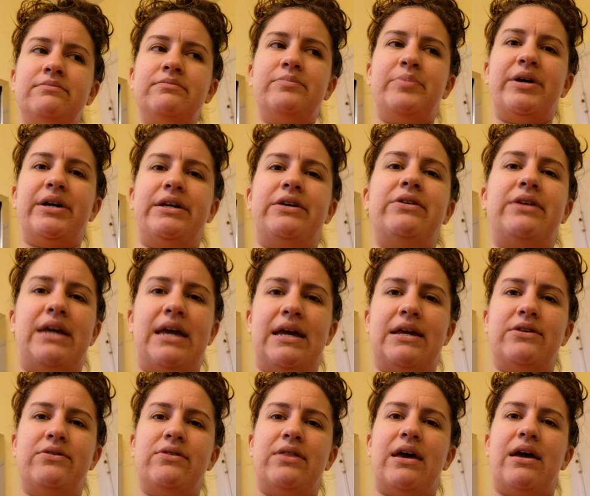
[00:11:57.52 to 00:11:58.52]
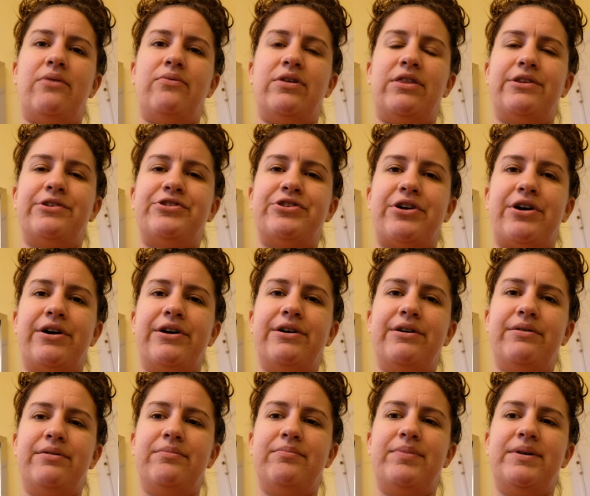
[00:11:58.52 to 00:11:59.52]
but you can't do that with a
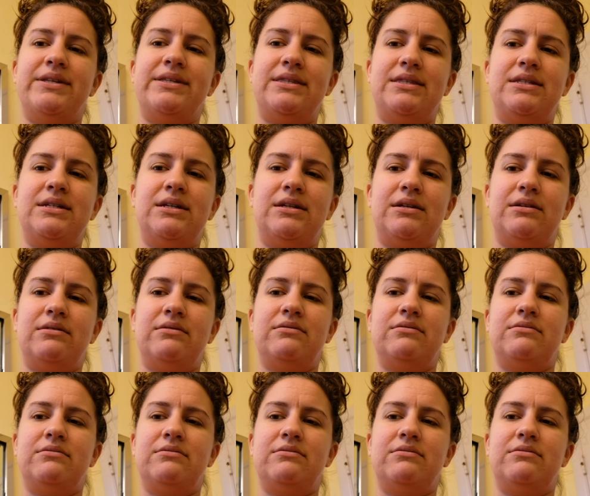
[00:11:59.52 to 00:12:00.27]
jar. But still,